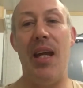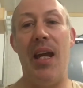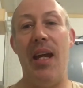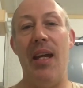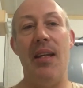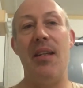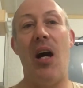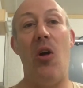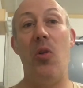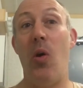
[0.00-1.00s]
And
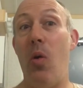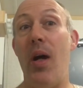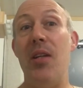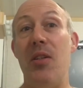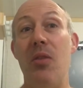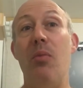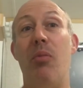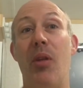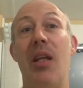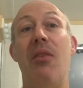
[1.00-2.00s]
although I do
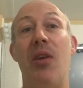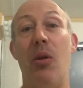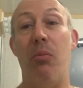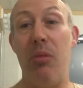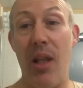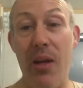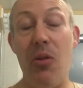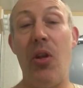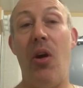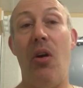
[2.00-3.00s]
believe he'll play
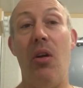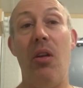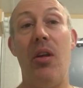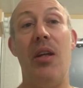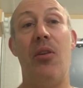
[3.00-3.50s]
with Hall